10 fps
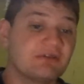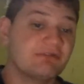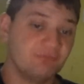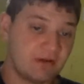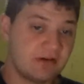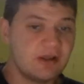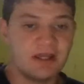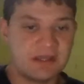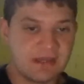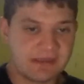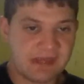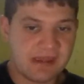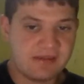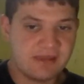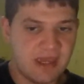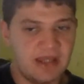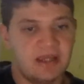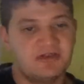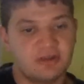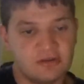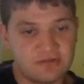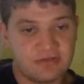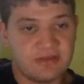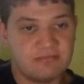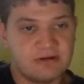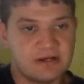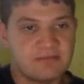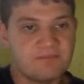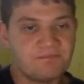I was very lucky that day, and I got to close the theme park.